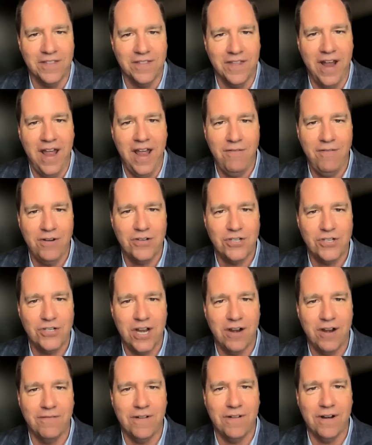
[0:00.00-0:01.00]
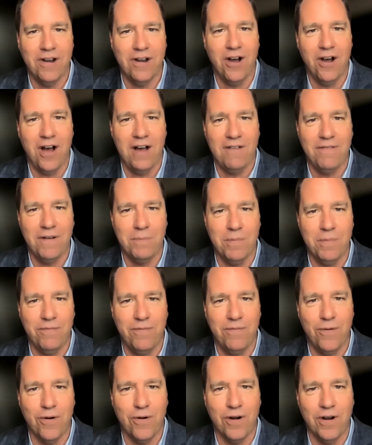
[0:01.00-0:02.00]
that I haven't shared very often
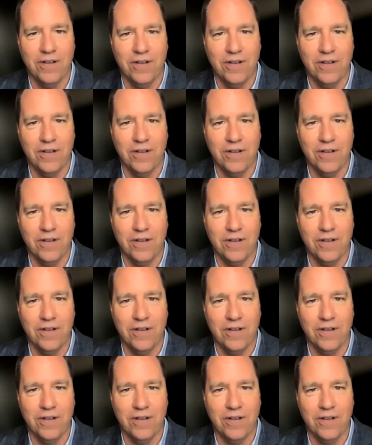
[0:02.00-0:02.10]
before.